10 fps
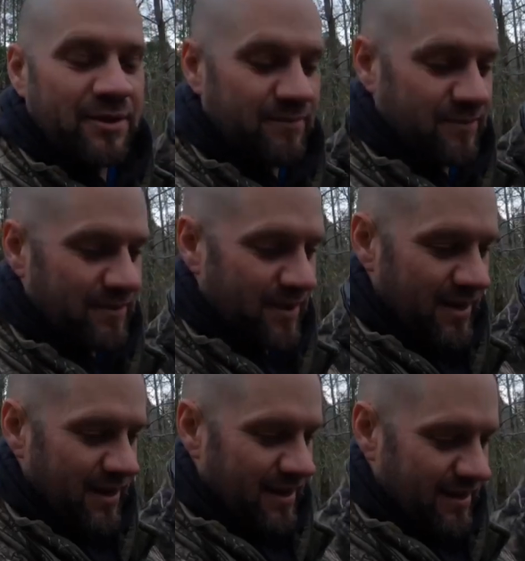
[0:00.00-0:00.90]
so
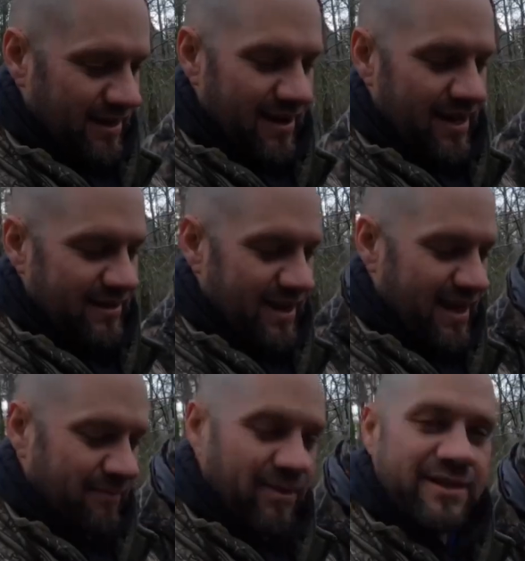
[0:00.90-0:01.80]
y'all hang
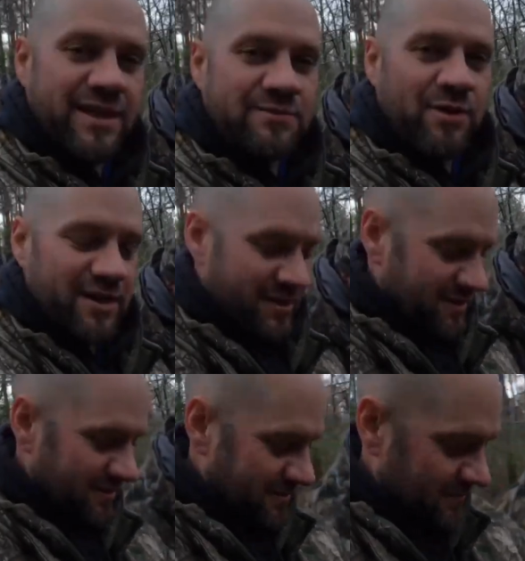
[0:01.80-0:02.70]
tight. Appreciate you watching.